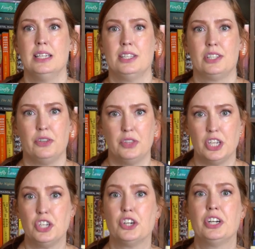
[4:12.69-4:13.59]
so
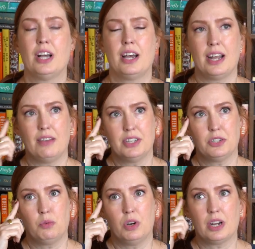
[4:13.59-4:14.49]
that you're not having
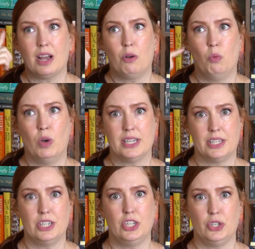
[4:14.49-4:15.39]
to work out what
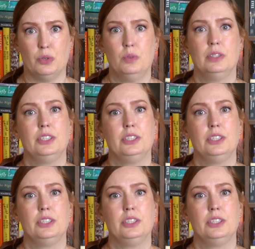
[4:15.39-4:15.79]
to do.